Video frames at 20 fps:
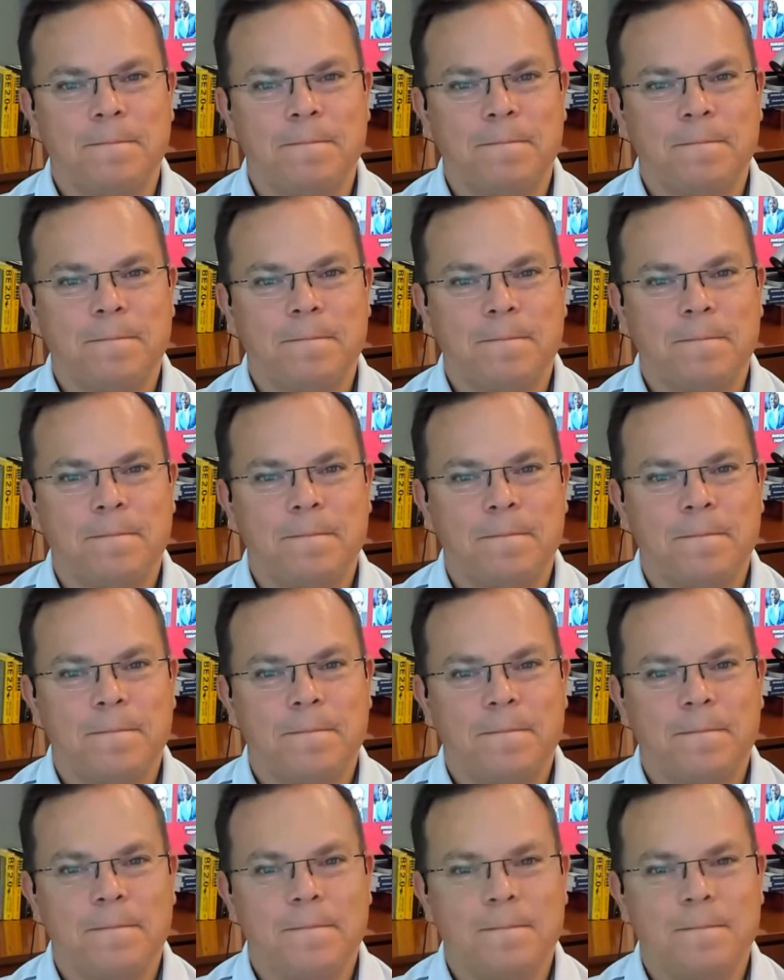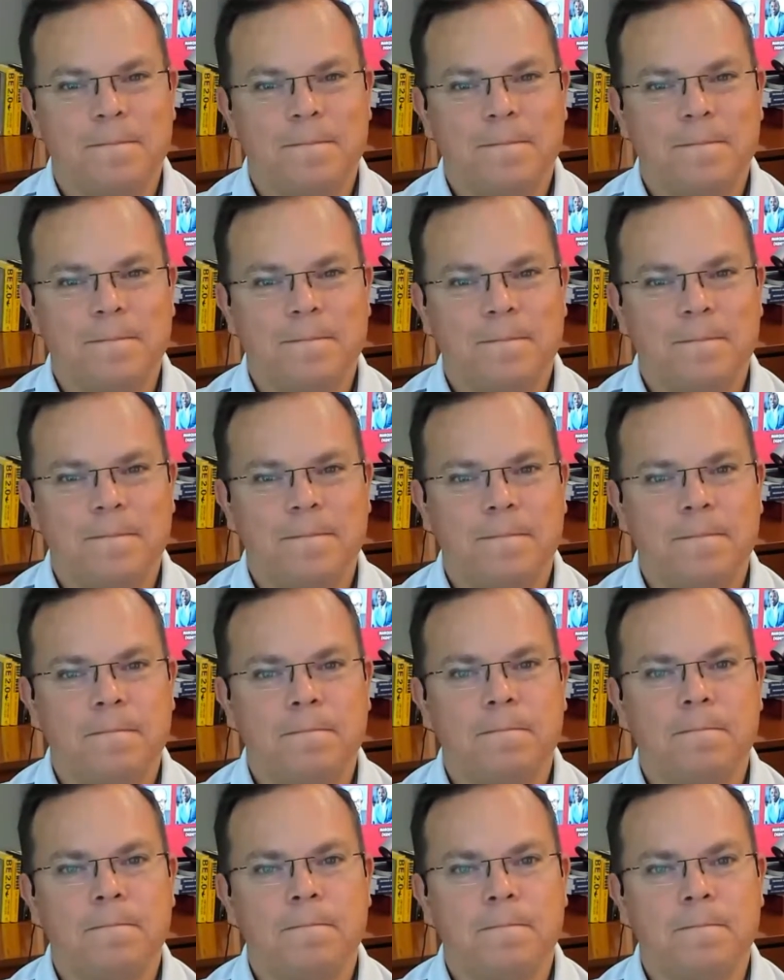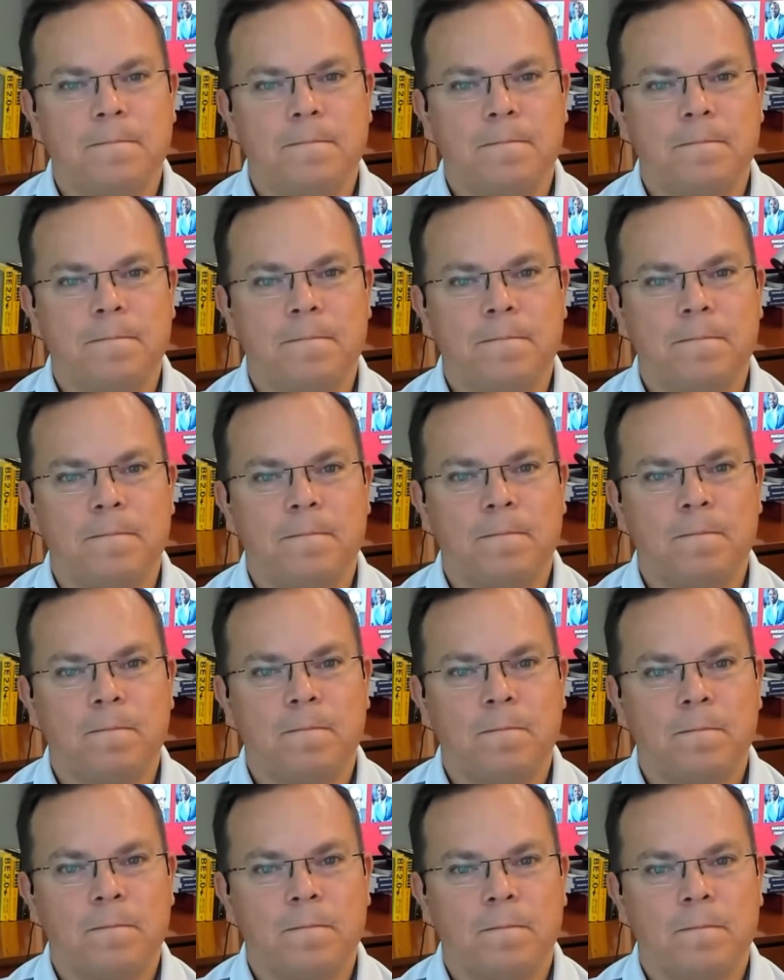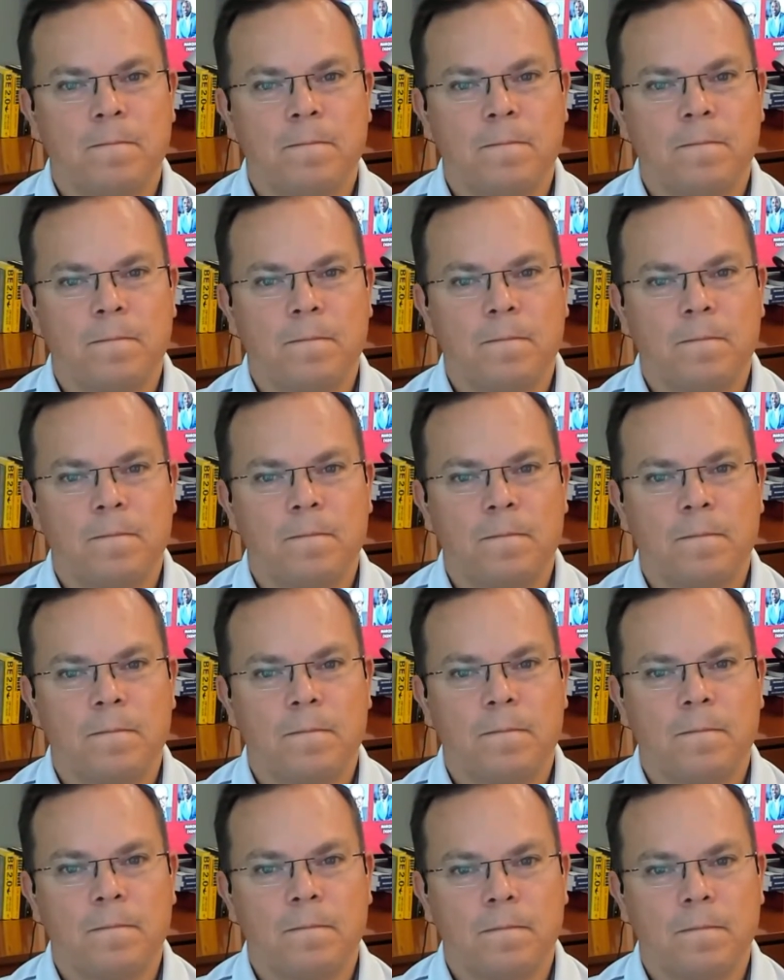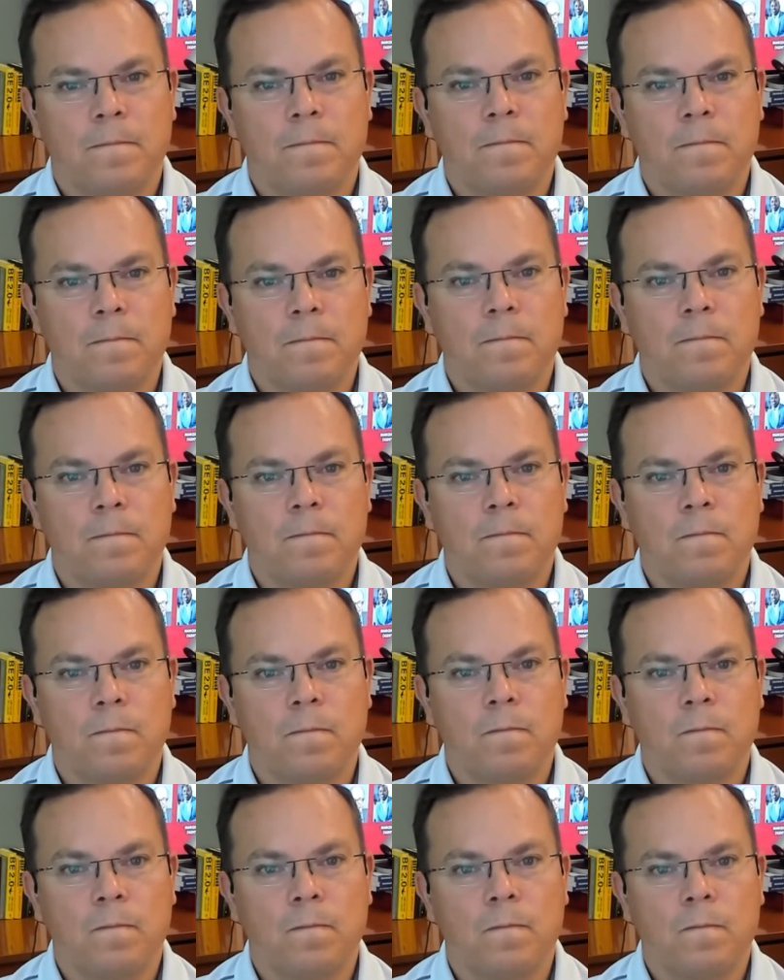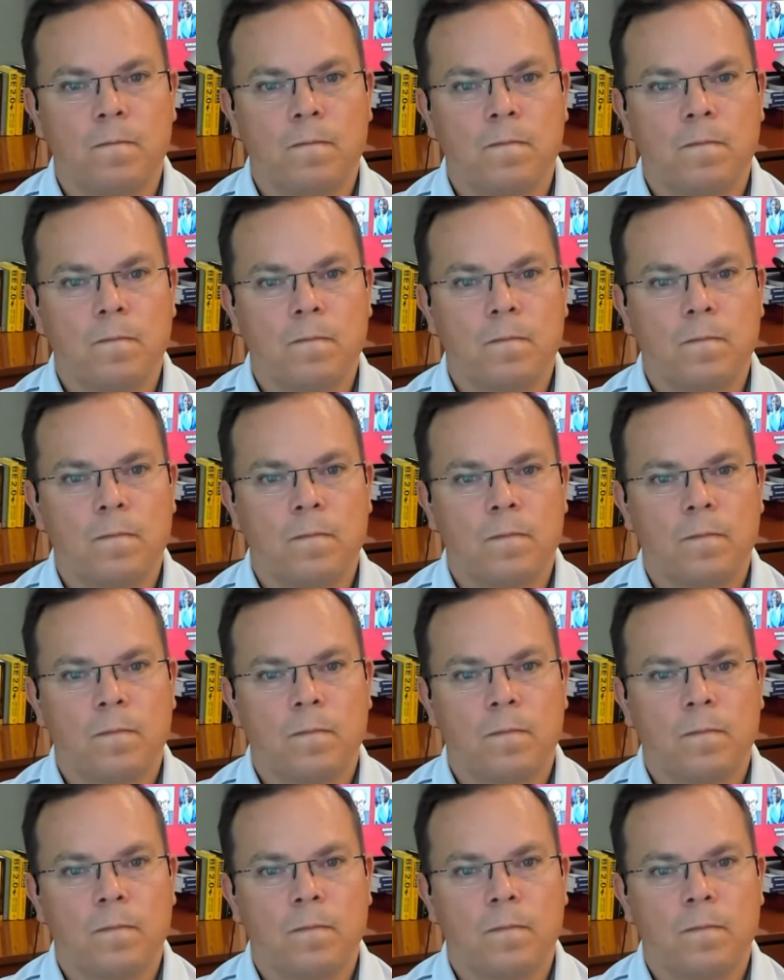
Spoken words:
(not speaking)